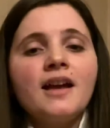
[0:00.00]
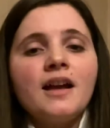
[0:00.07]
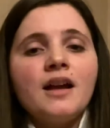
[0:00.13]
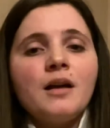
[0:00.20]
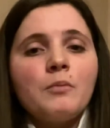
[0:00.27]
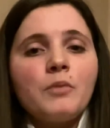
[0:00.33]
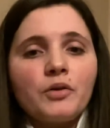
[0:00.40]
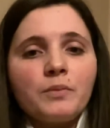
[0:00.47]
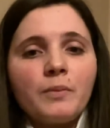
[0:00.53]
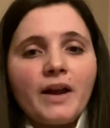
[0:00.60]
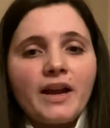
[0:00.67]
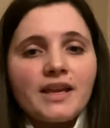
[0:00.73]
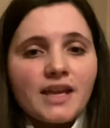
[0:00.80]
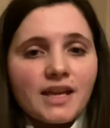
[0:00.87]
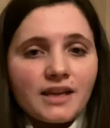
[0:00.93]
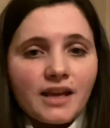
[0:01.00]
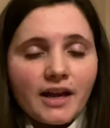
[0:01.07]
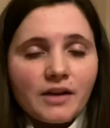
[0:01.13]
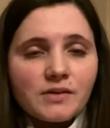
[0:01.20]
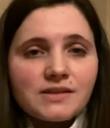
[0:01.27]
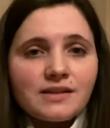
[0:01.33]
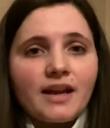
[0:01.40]
both by
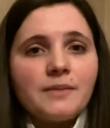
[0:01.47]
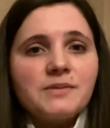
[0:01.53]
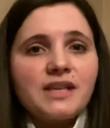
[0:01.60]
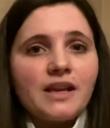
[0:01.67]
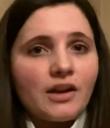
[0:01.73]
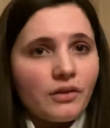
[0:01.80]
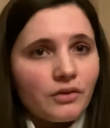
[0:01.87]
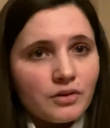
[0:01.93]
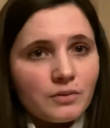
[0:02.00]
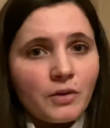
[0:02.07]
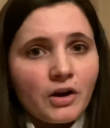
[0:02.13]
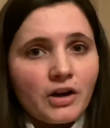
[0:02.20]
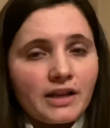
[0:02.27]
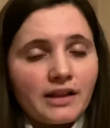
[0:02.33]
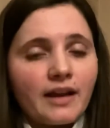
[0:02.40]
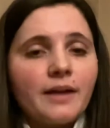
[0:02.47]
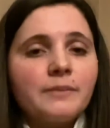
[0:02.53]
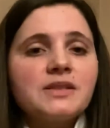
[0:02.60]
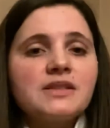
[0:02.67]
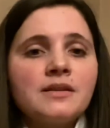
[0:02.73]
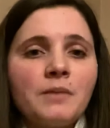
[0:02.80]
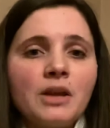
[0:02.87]
in-house labs and third-party labs,
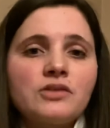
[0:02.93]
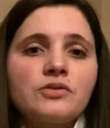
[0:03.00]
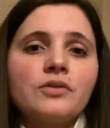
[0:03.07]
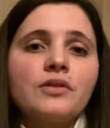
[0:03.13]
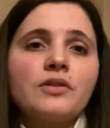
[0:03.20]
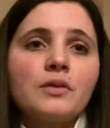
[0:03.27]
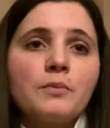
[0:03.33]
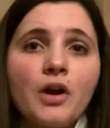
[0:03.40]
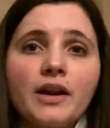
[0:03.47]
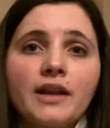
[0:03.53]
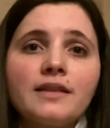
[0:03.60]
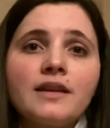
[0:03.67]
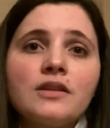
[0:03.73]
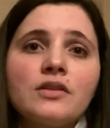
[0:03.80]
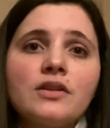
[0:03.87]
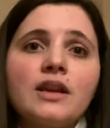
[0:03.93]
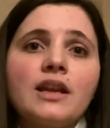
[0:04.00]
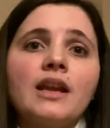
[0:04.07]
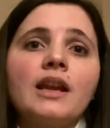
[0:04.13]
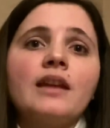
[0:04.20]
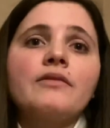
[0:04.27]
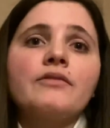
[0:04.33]
to make sure that the product that you're
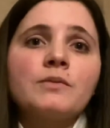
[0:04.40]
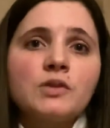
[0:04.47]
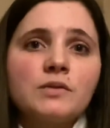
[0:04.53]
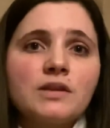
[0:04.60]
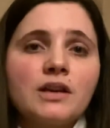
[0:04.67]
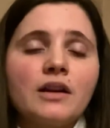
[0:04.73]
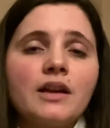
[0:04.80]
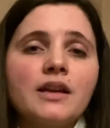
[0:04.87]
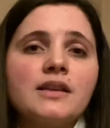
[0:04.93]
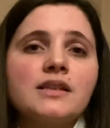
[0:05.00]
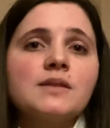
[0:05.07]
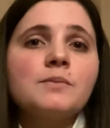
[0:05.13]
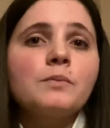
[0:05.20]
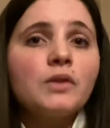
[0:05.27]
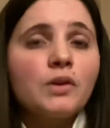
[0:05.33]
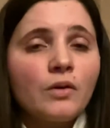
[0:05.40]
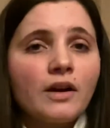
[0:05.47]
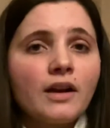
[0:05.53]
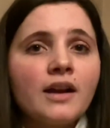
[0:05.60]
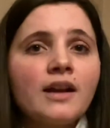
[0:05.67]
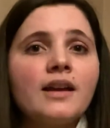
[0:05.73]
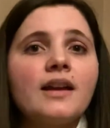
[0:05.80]
getting from doTERRA is
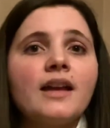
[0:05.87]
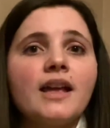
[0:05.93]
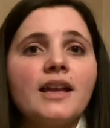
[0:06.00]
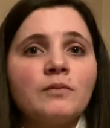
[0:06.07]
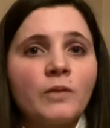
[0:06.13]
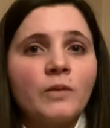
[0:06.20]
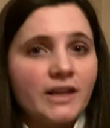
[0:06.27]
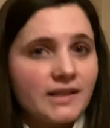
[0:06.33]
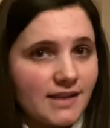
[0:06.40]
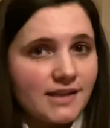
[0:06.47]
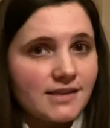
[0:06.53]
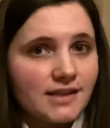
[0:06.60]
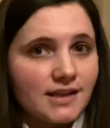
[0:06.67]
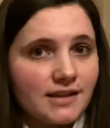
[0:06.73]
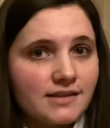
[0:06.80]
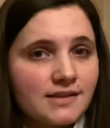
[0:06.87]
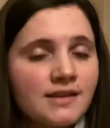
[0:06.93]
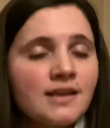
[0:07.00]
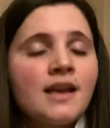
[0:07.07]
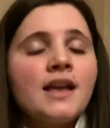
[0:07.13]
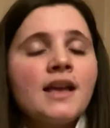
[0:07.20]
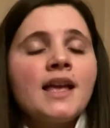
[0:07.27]
pure and what it says it is.
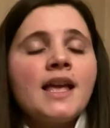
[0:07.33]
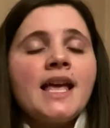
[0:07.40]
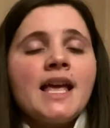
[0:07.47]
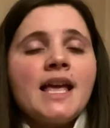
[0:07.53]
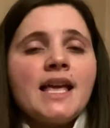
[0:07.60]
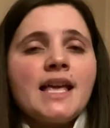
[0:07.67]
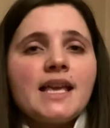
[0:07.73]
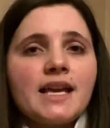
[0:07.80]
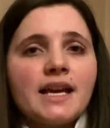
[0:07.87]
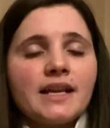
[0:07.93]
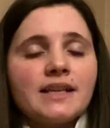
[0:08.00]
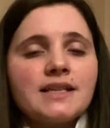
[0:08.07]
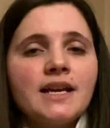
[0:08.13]
And